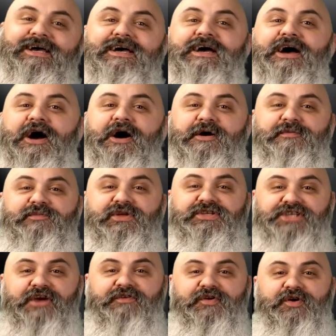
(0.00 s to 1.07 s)
um, let's
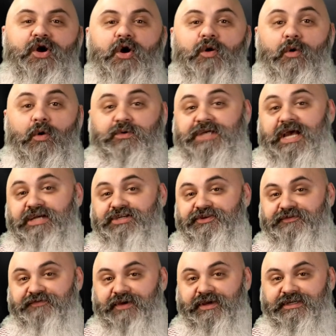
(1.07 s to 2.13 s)
cover what was actually
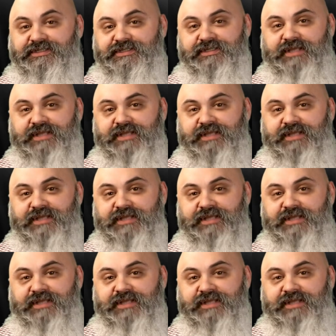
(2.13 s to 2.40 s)
fixed.